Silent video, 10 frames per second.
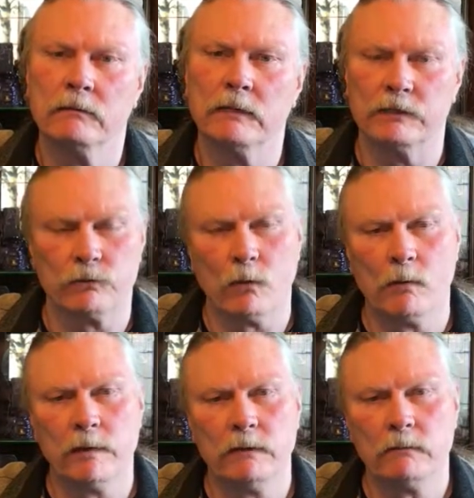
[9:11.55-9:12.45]
This
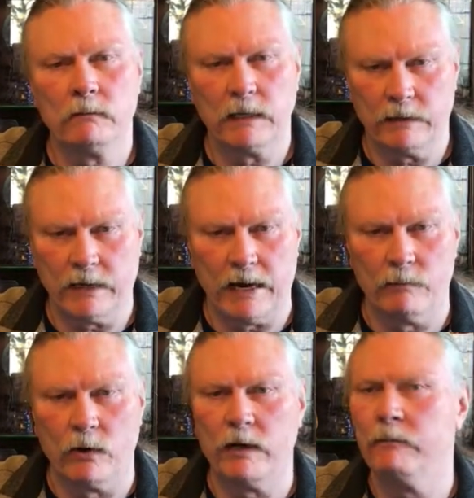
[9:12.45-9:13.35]
woman that
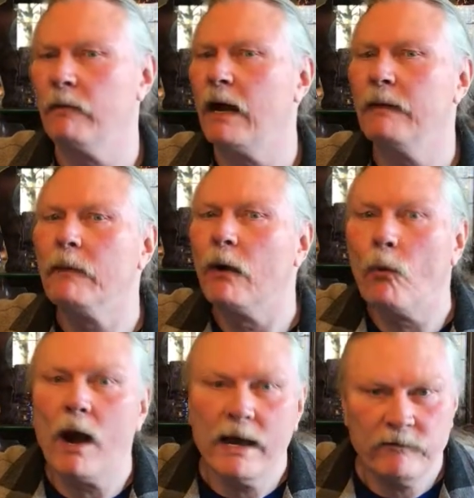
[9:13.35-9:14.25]
came running by, my
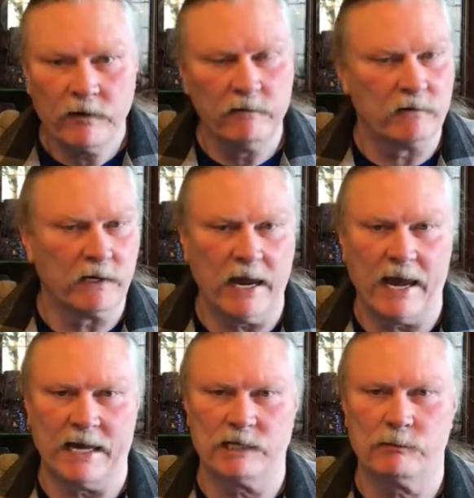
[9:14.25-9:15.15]
wife even
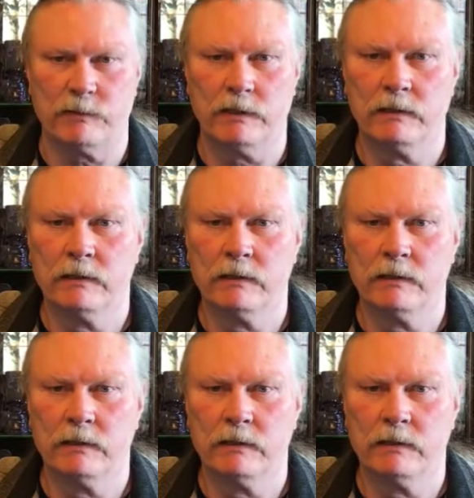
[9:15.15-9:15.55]
gasped,